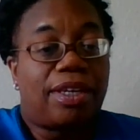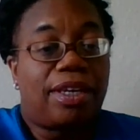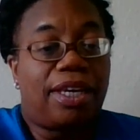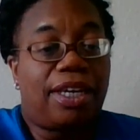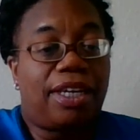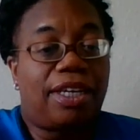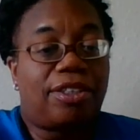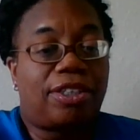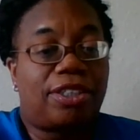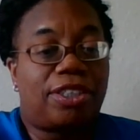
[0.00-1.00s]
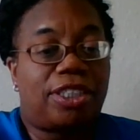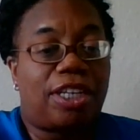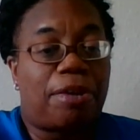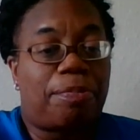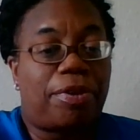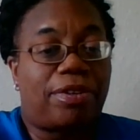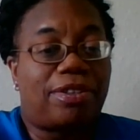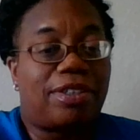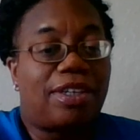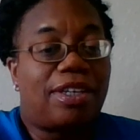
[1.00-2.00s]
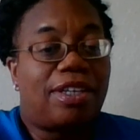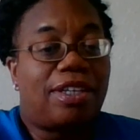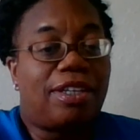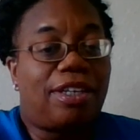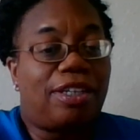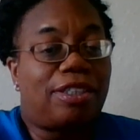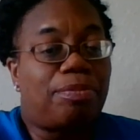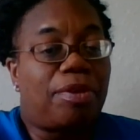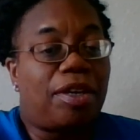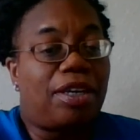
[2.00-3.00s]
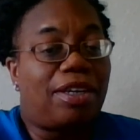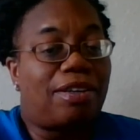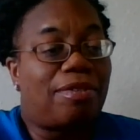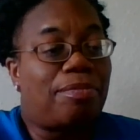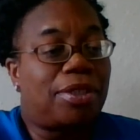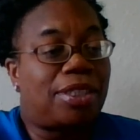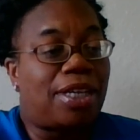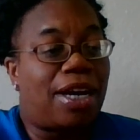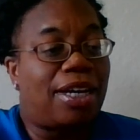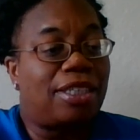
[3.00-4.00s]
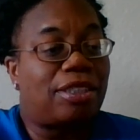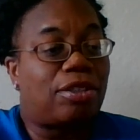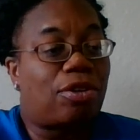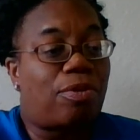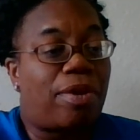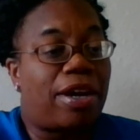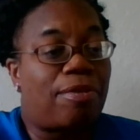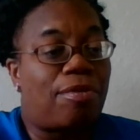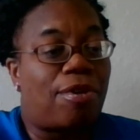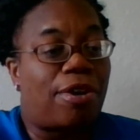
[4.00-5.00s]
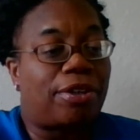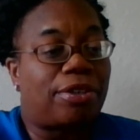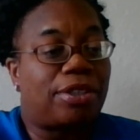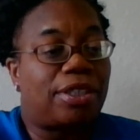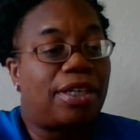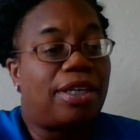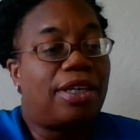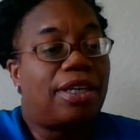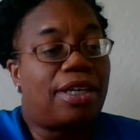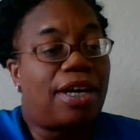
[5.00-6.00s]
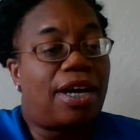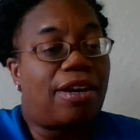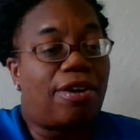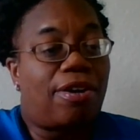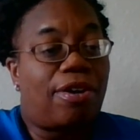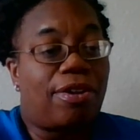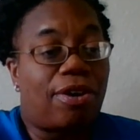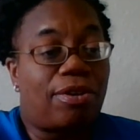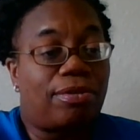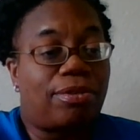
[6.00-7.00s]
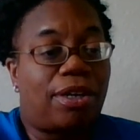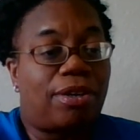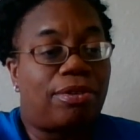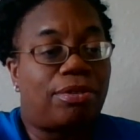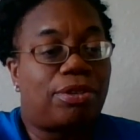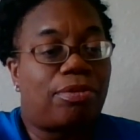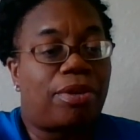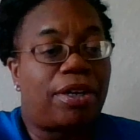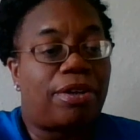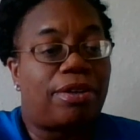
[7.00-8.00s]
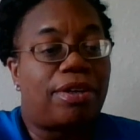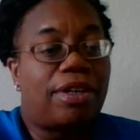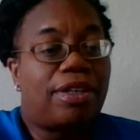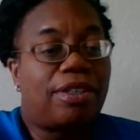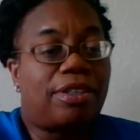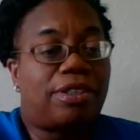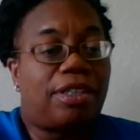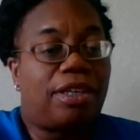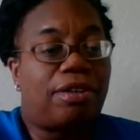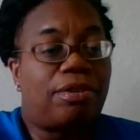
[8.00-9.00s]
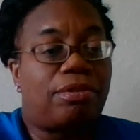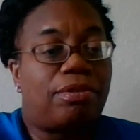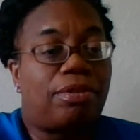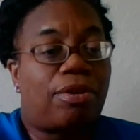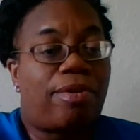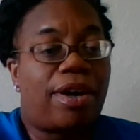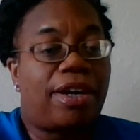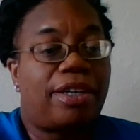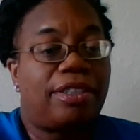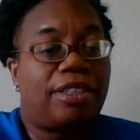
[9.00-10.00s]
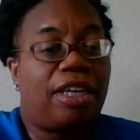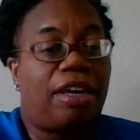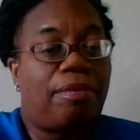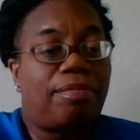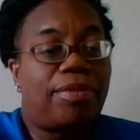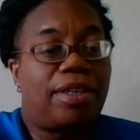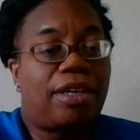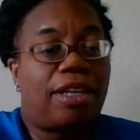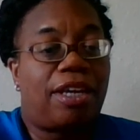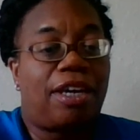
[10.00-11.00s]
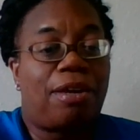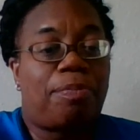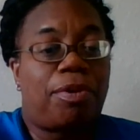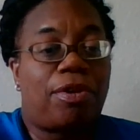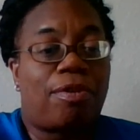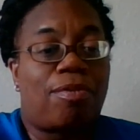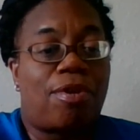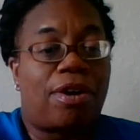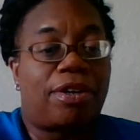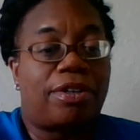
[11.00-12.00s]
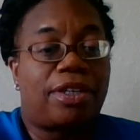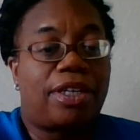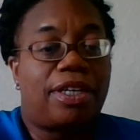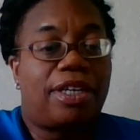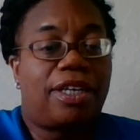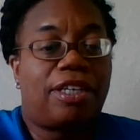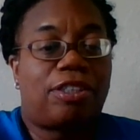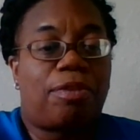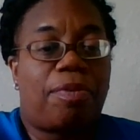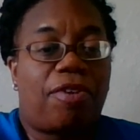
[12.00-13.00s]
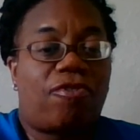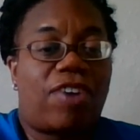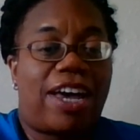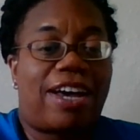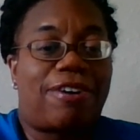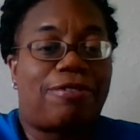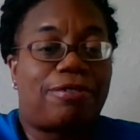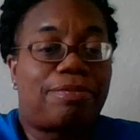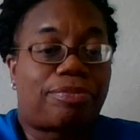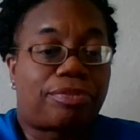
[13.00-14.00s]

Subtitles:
He, the good shepherd, leads me beside quiet waters. God alone knows where the still, quiet, deep, clean, pure water is to be found